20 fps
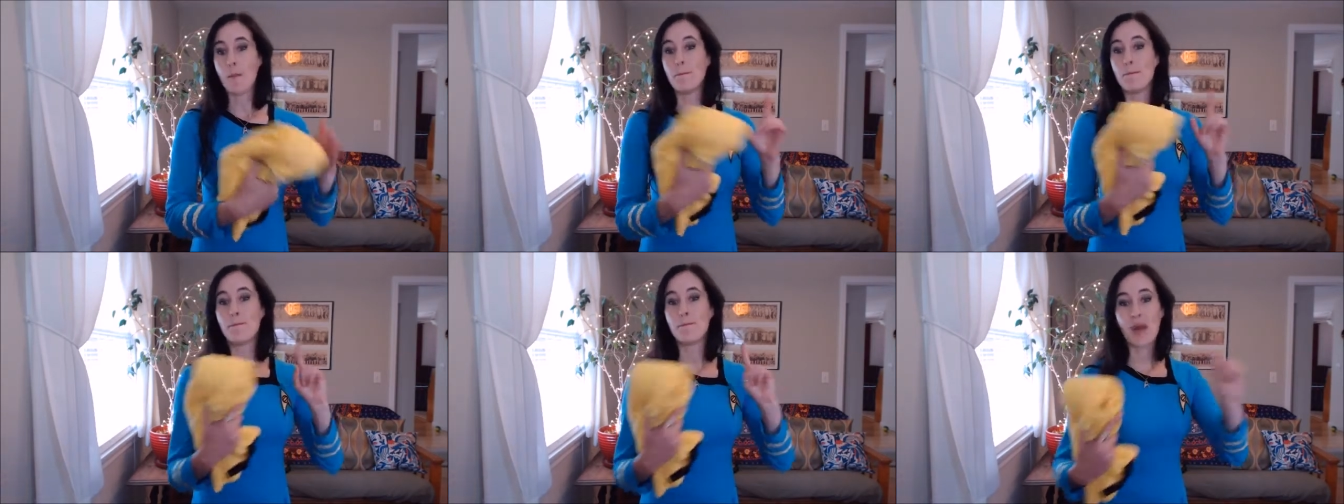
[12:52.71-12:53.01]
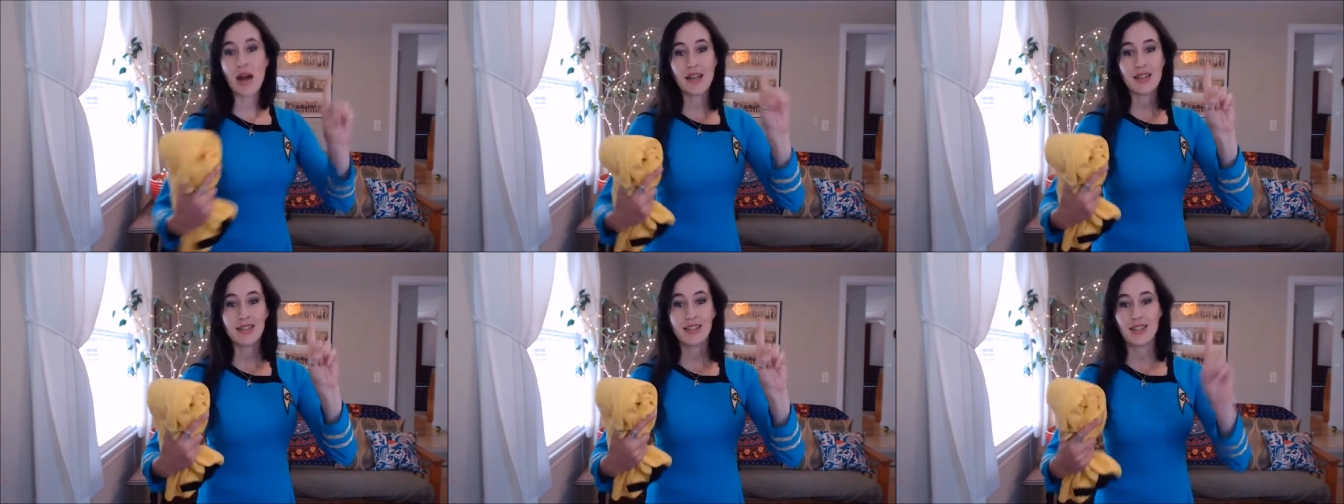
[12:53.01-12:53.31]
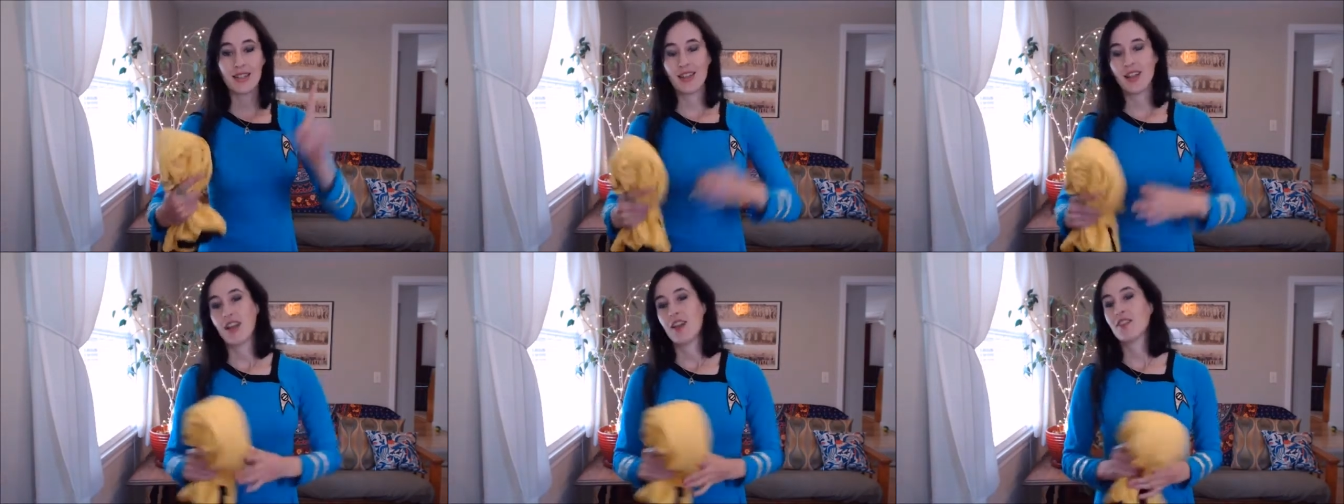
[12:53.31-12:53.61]
But
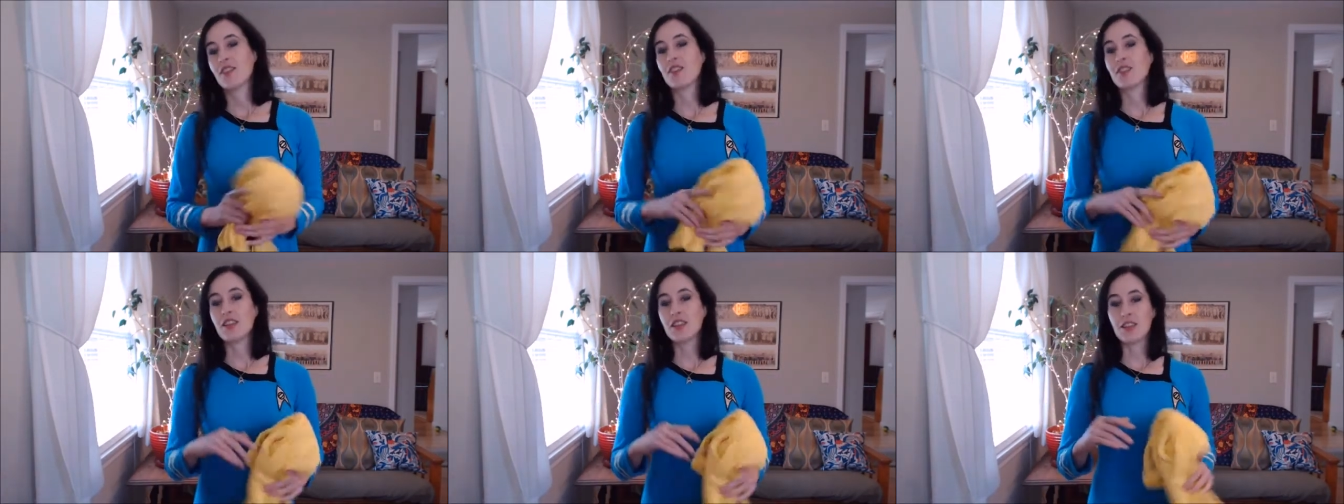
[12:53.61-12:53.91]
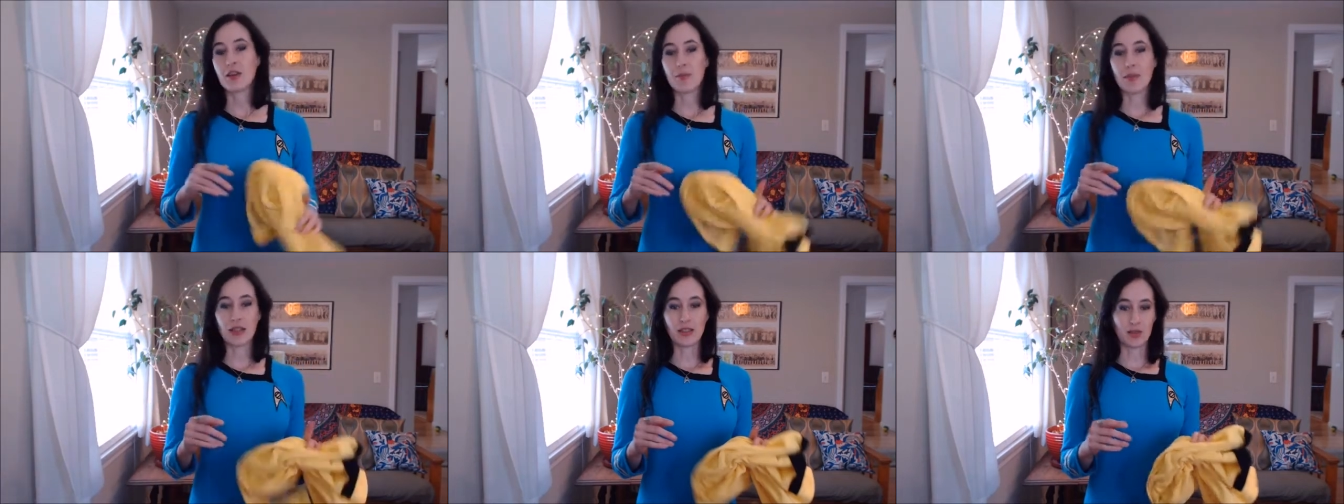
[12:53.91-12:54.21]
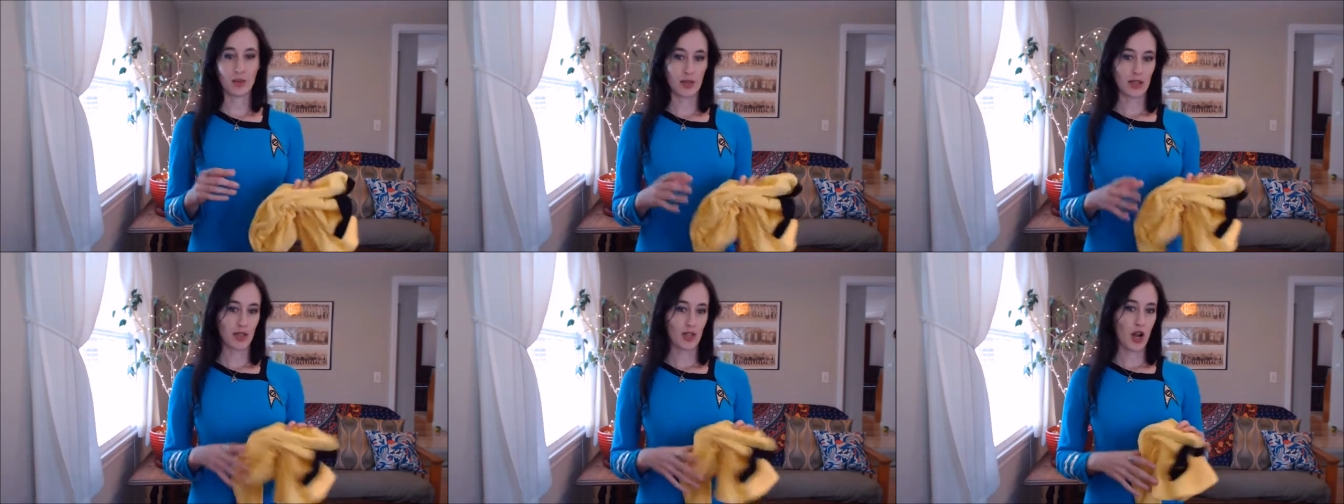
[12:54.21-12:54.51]
the thing that makes
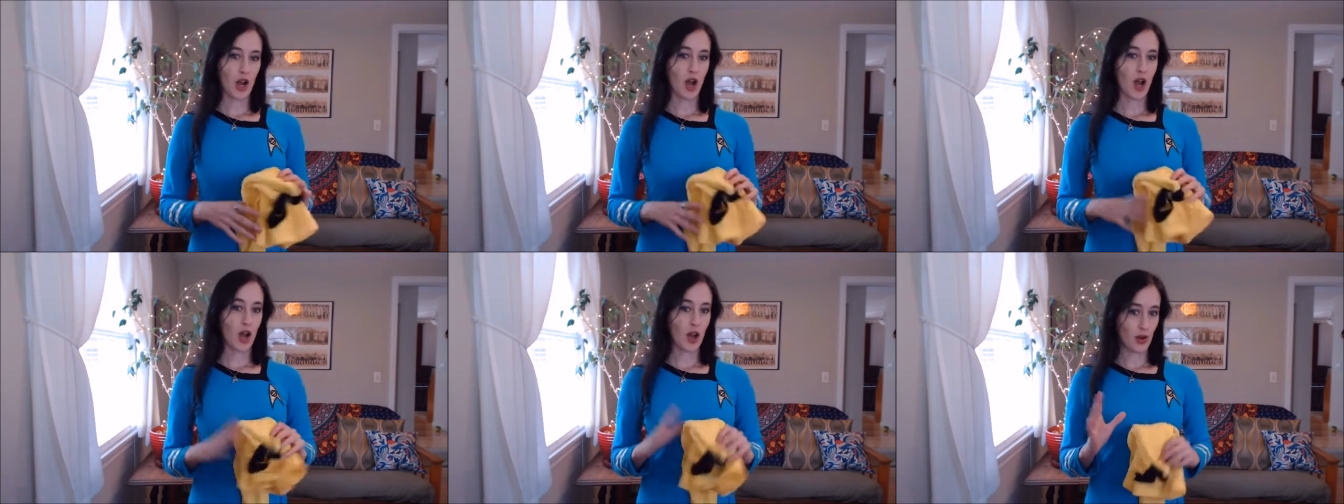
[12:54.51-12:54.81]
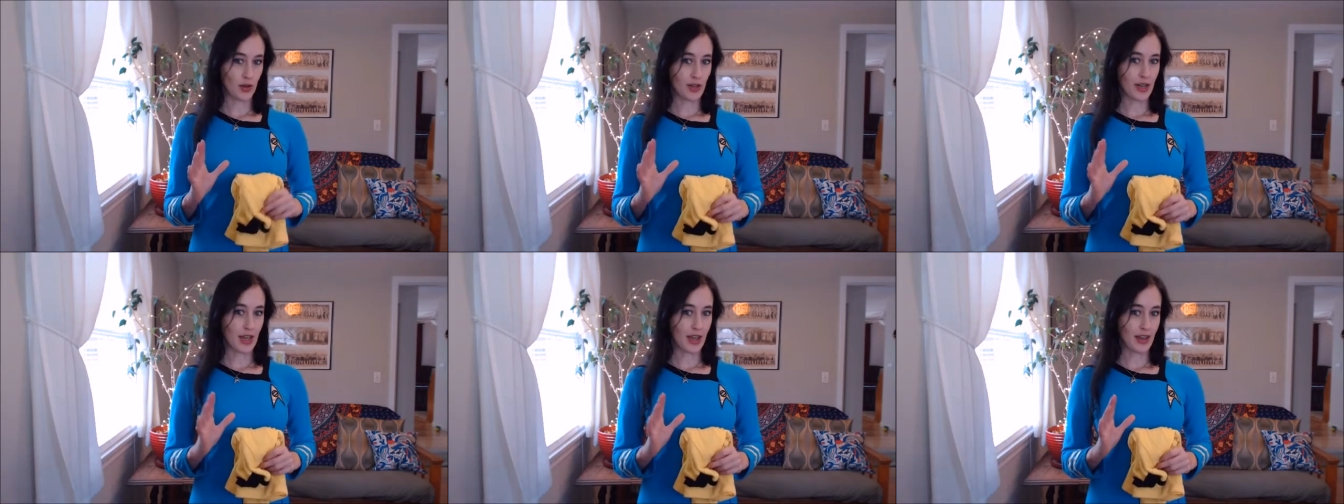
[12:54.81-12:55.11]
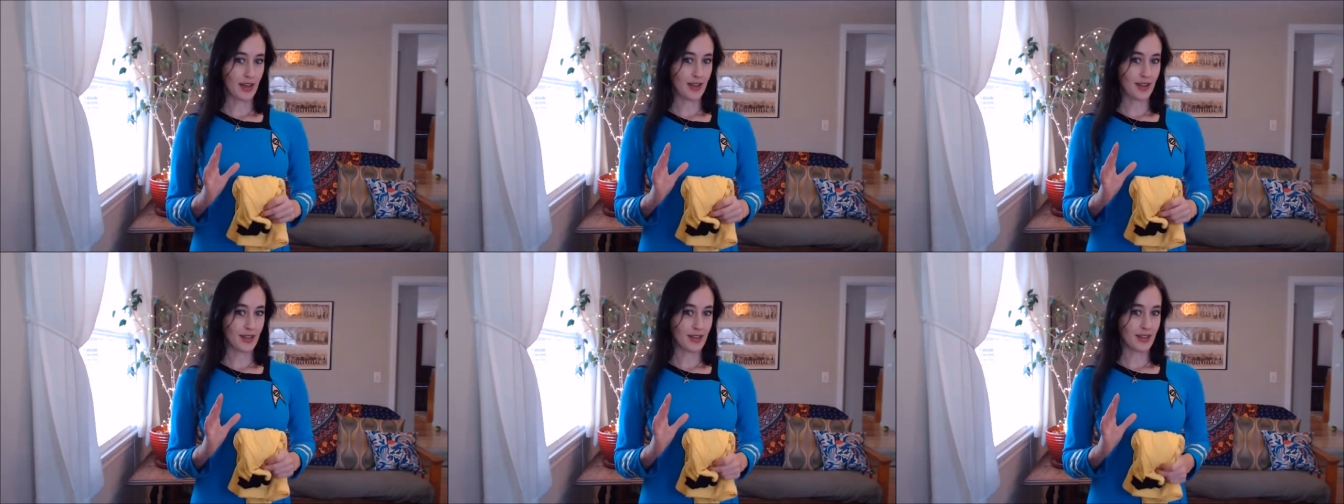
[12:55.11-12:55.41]
Wish
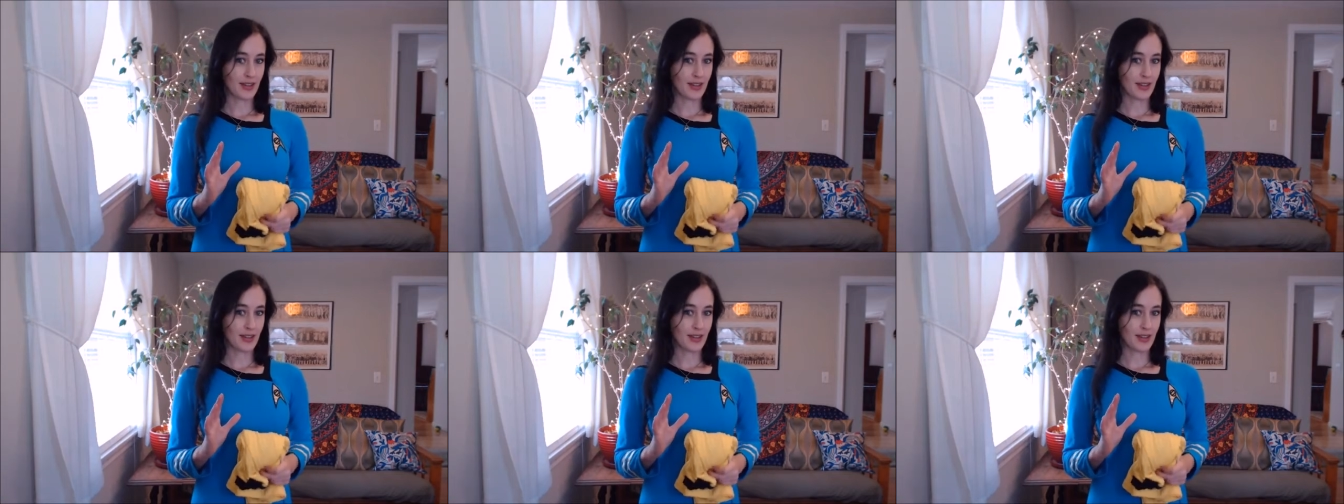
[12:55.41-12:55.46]
okay